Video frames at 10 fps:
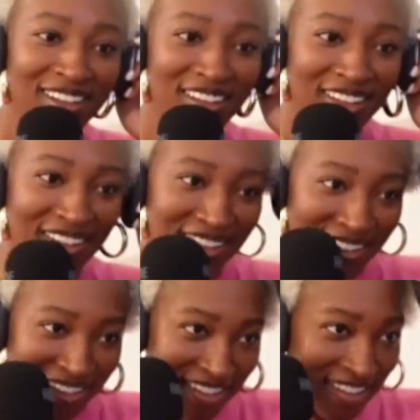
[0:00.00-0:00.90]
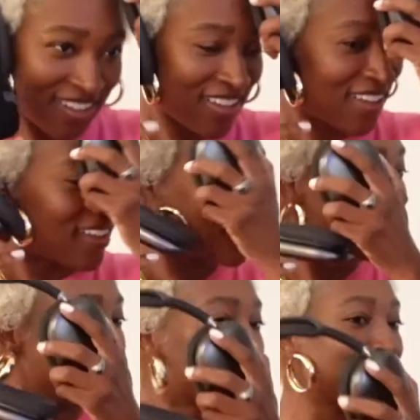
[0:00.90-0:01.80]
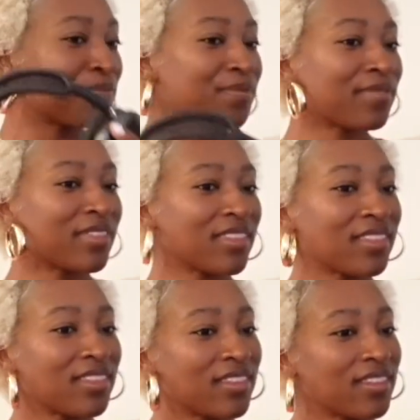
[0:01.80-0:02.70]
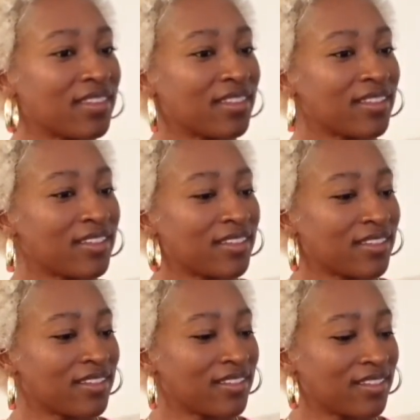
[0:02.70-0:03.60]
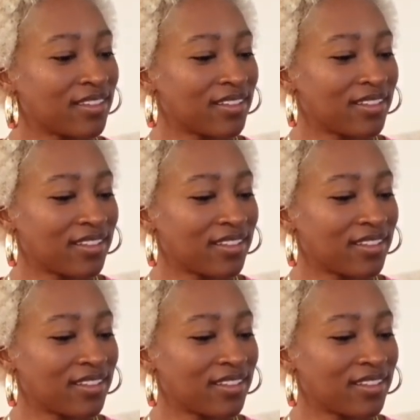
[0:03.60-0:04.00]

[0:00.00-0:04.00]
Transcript: (not speaking)